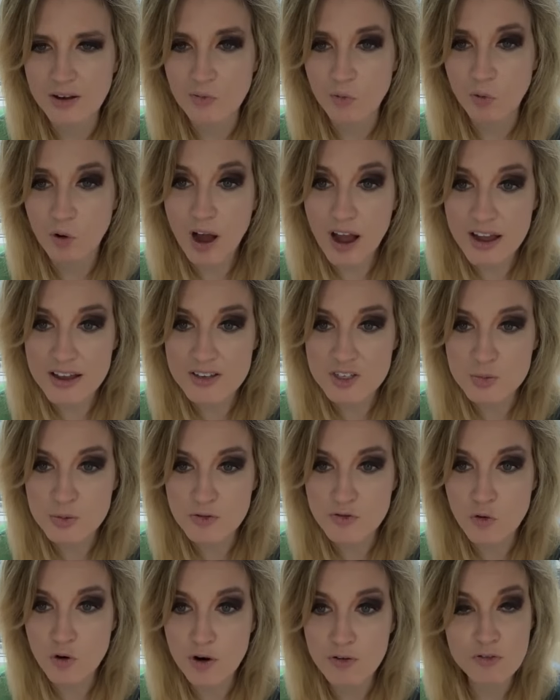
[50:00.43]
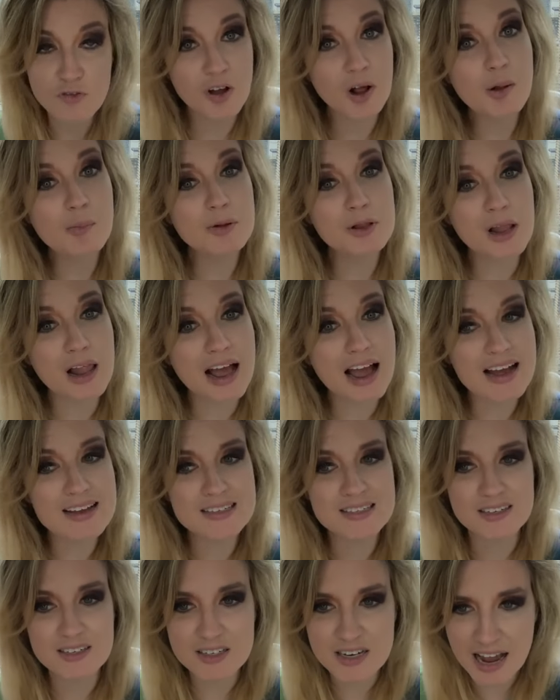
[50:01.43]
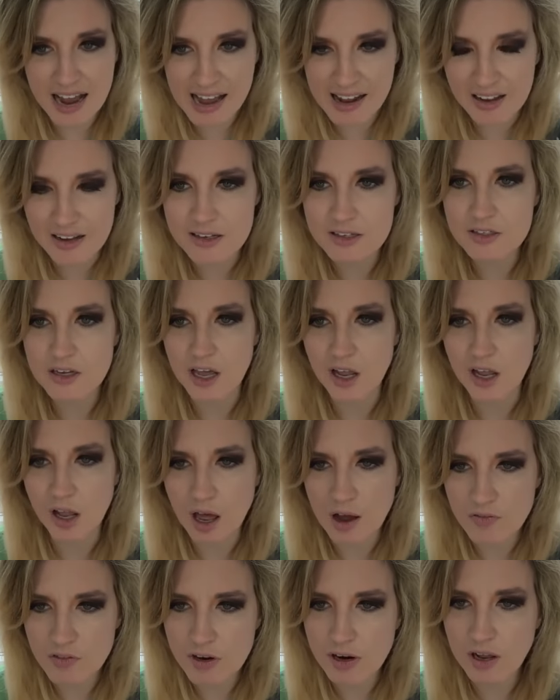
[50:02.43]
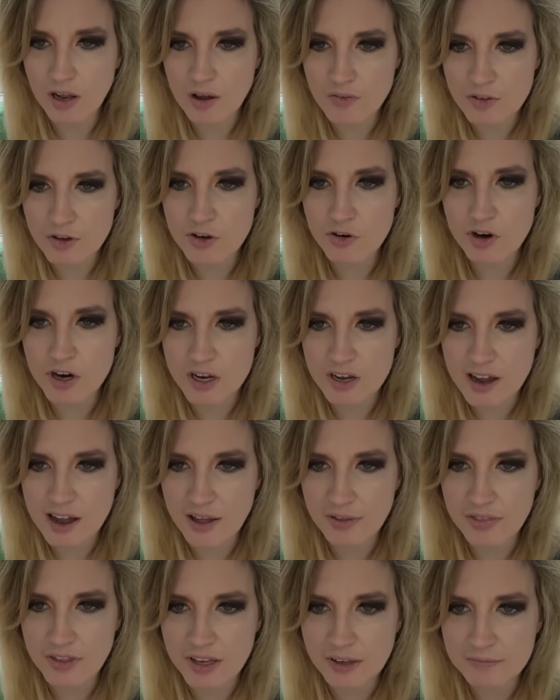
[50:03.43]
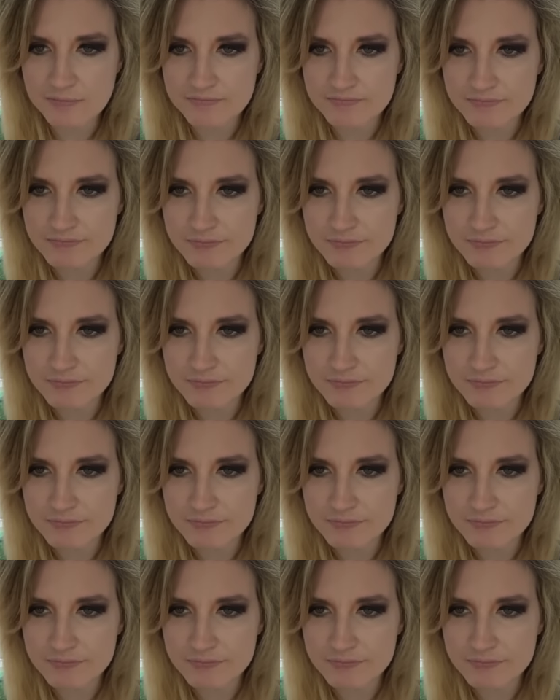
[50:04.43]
and rice before film class in Dallas. I love it. I love that you're eating healthy.